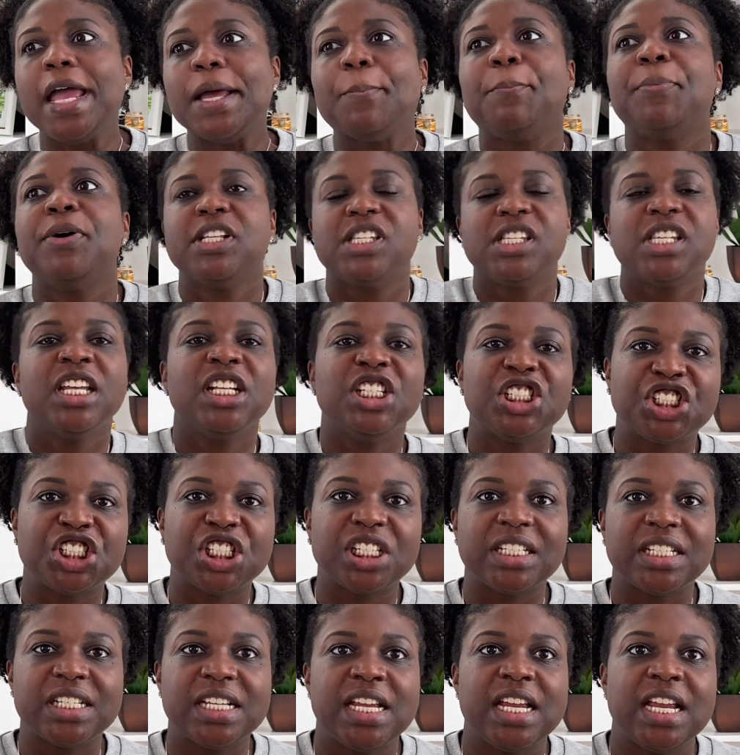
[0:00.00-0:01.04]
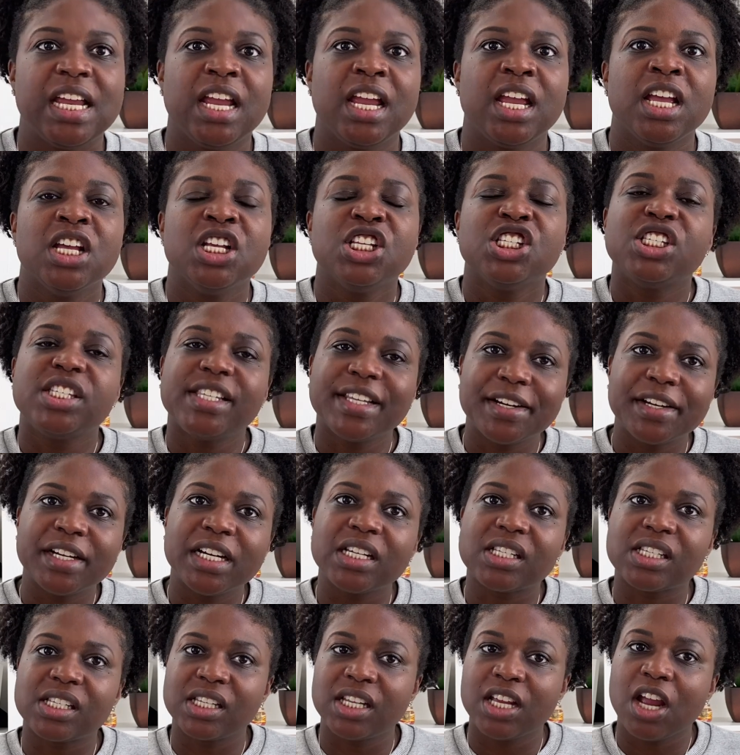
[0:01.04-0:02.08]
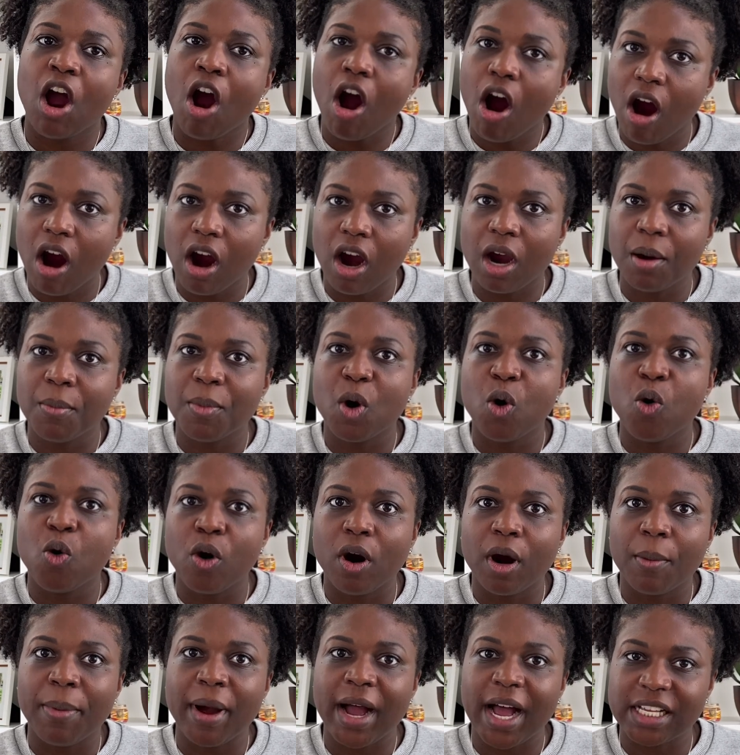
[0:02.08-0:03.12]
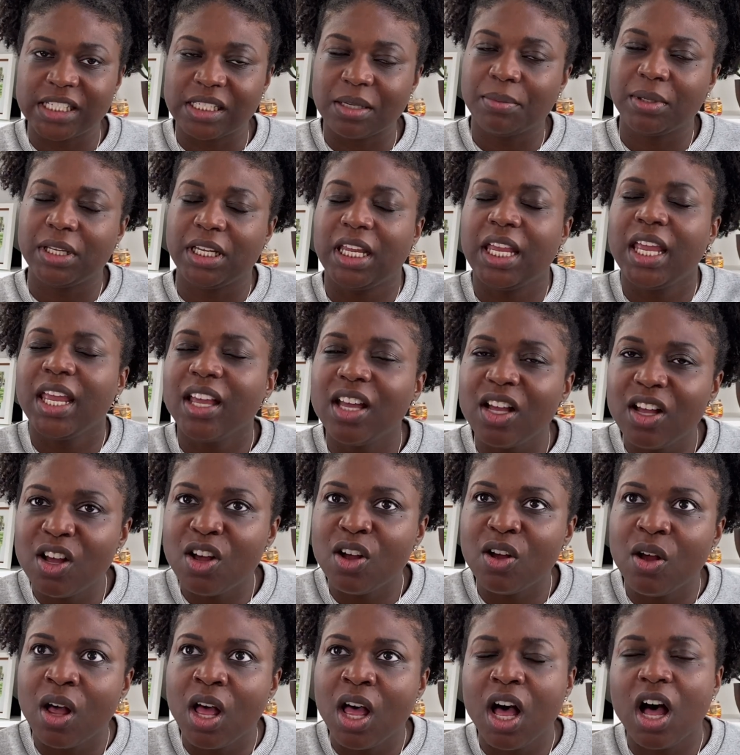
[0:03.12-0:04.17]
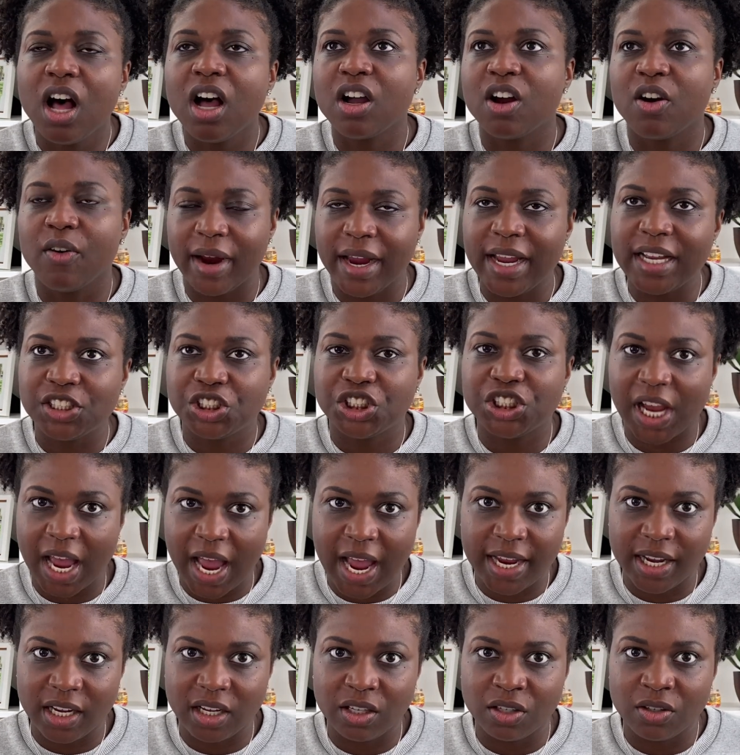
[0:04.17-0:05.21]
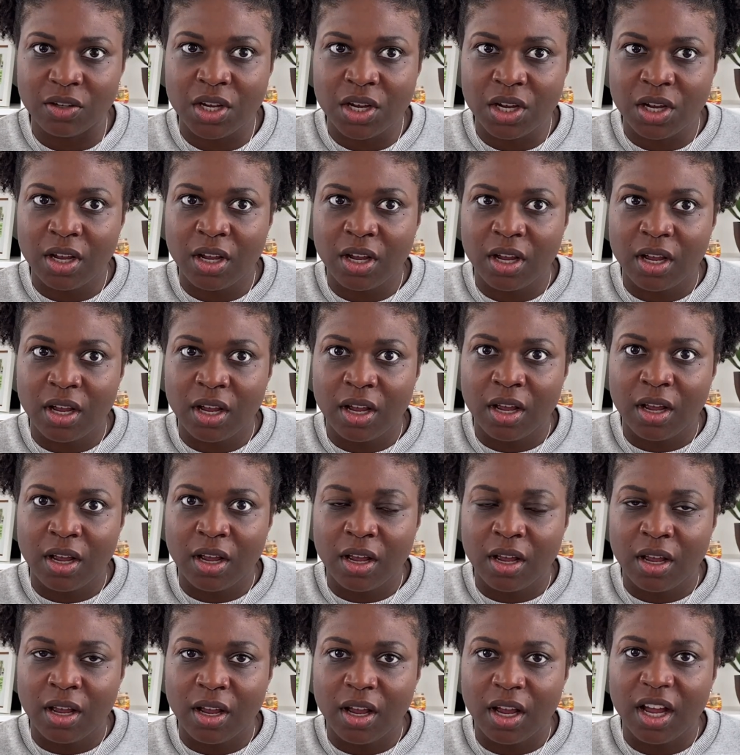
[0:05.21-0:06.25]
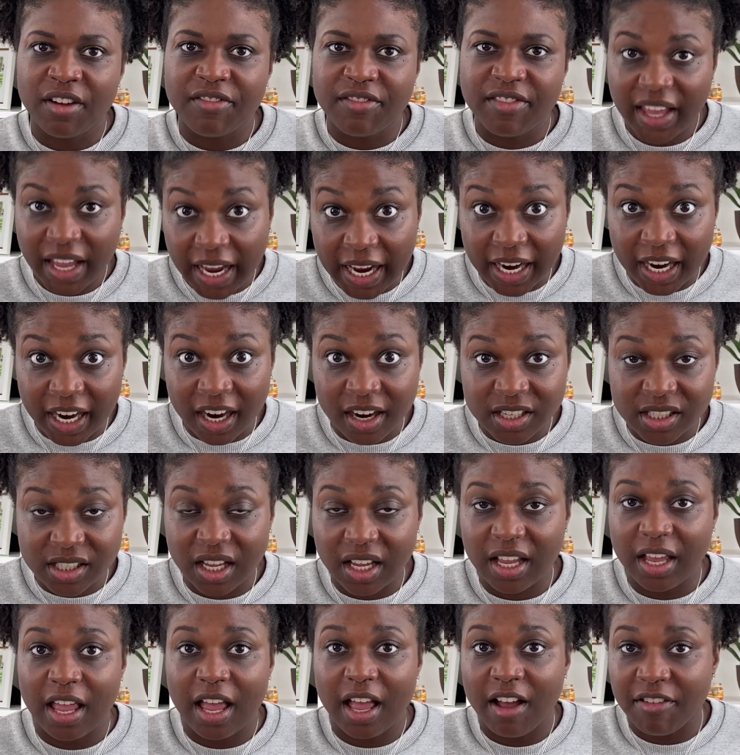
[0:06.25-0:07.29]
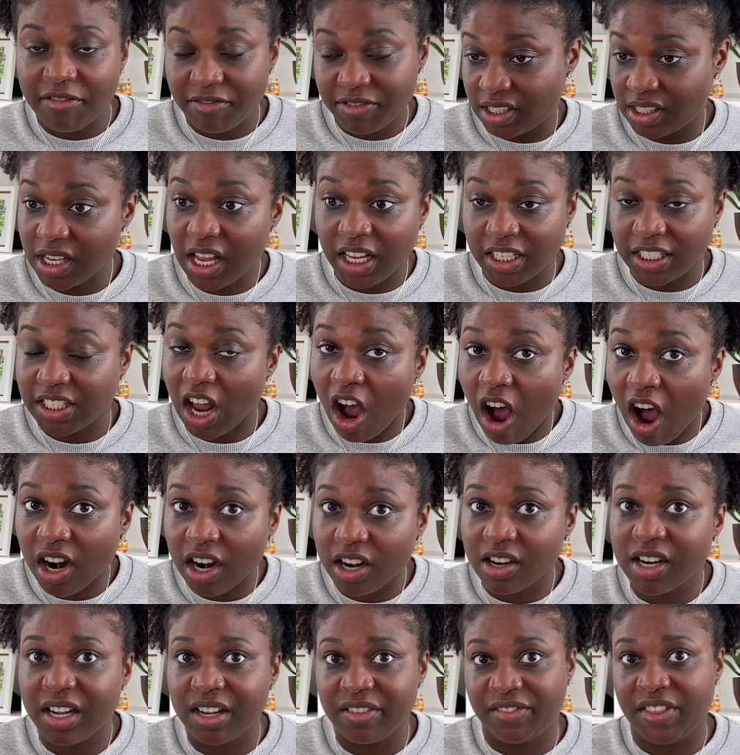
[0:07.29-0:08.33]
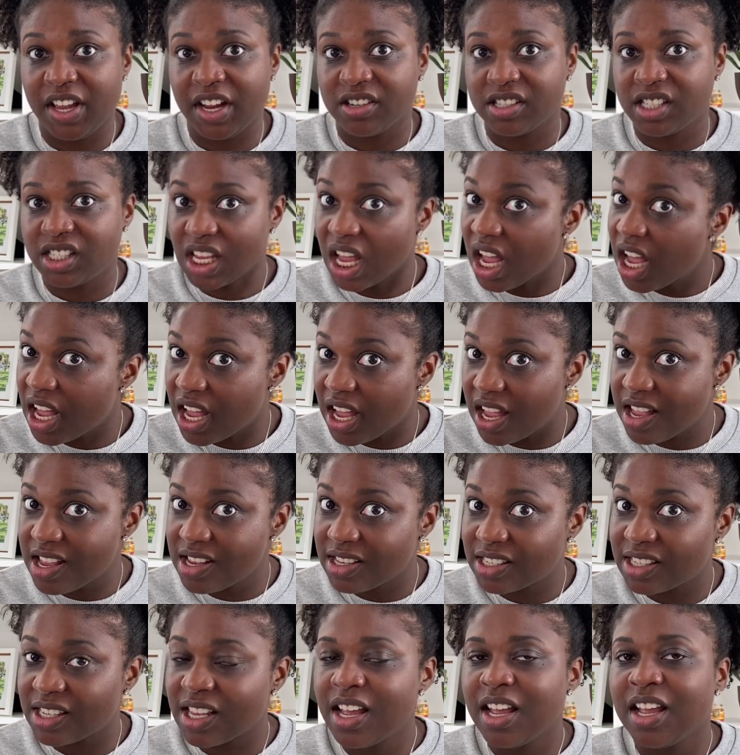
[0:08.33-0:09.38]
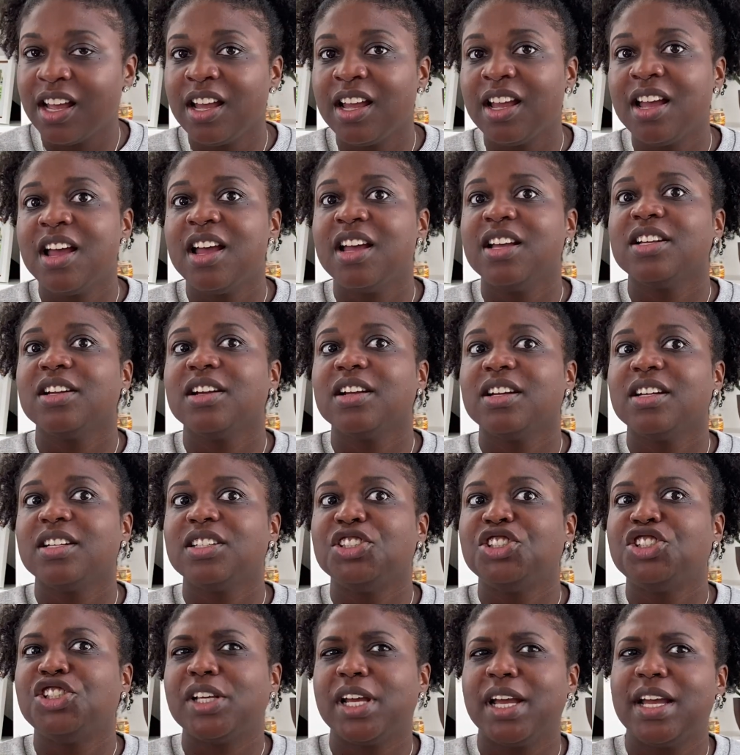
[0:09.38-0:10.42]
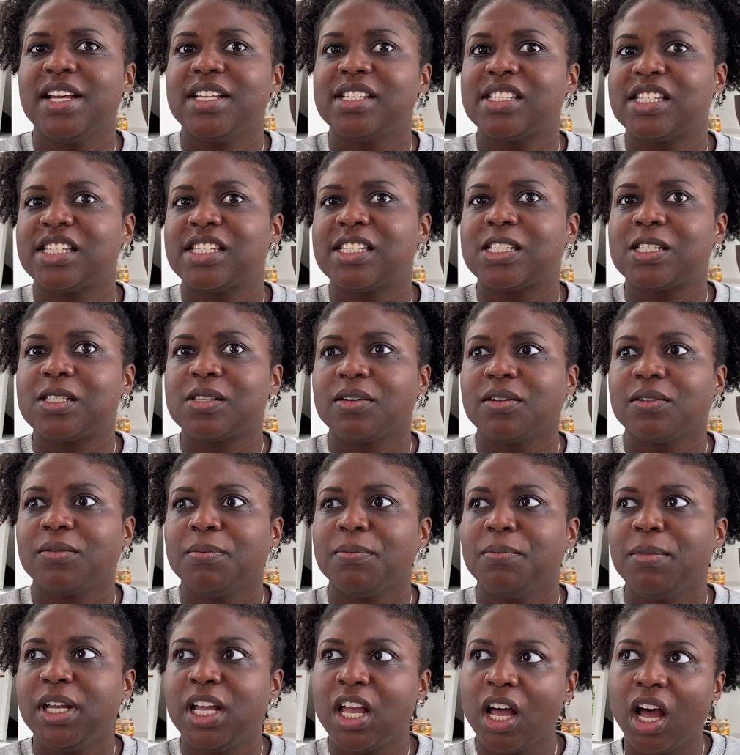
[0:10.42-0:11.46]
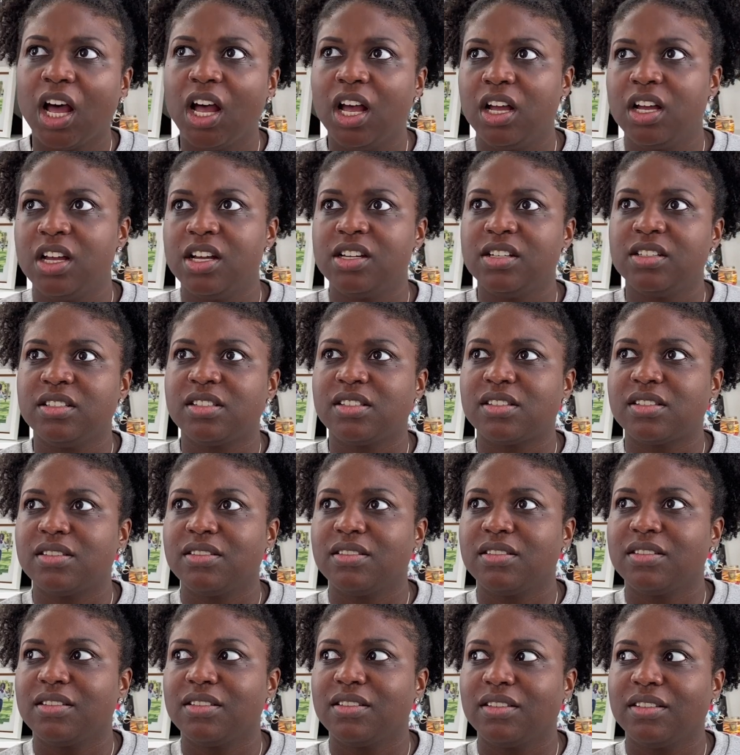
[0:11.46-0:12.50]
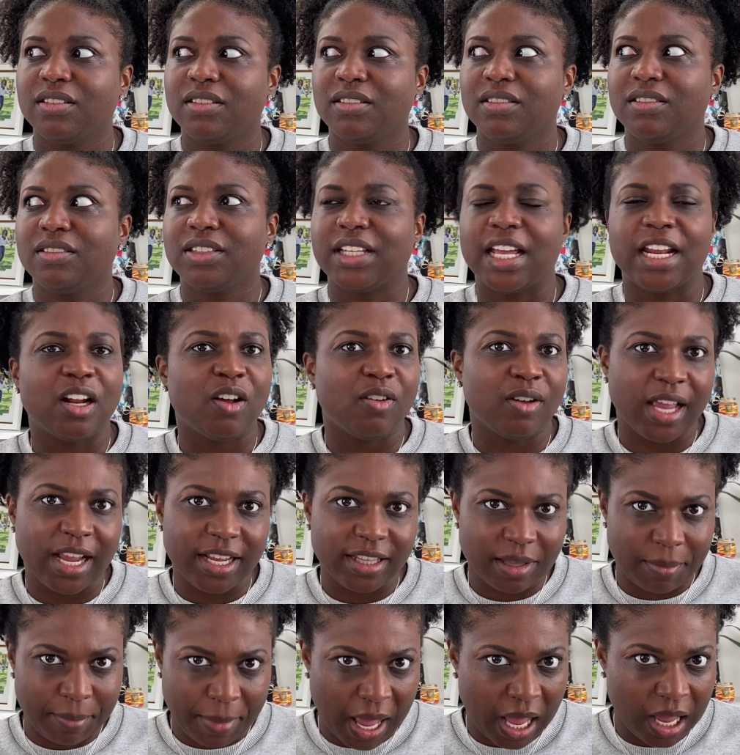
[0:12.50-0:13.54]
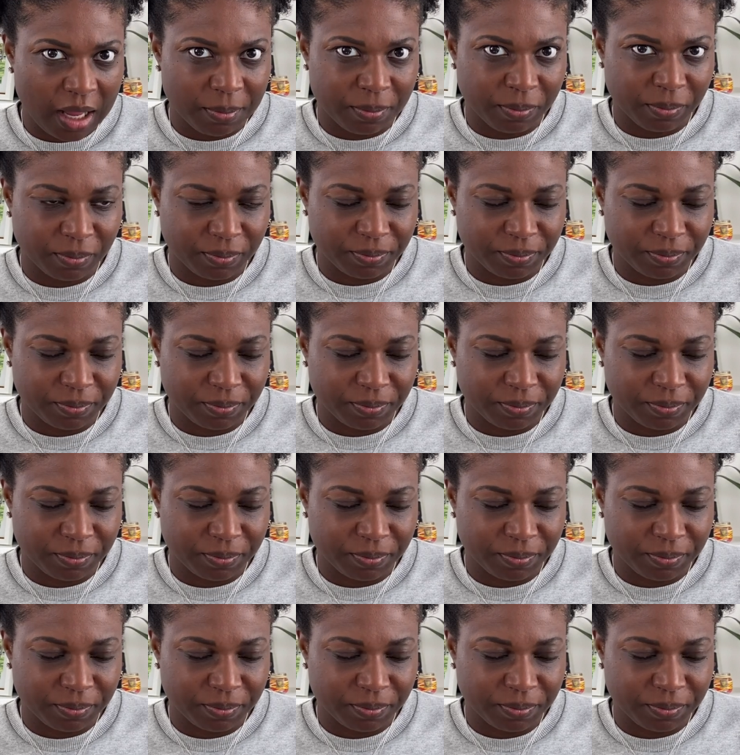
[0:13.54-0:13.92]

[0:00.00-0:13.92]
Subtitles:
potentially seriously harm or possibly kill a grandchild of theirs, a daughter of their son's, just because they don't like the mom.